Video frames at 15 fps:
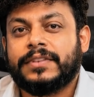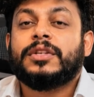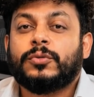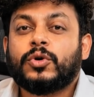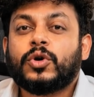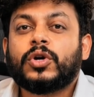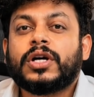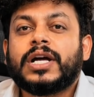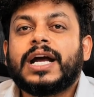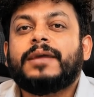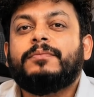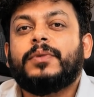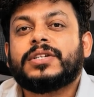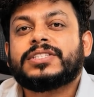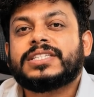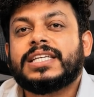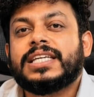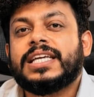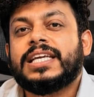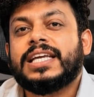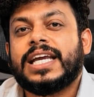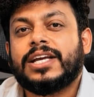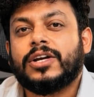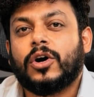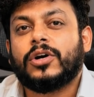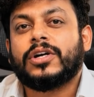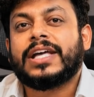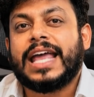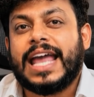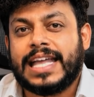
The broker I personally trade on,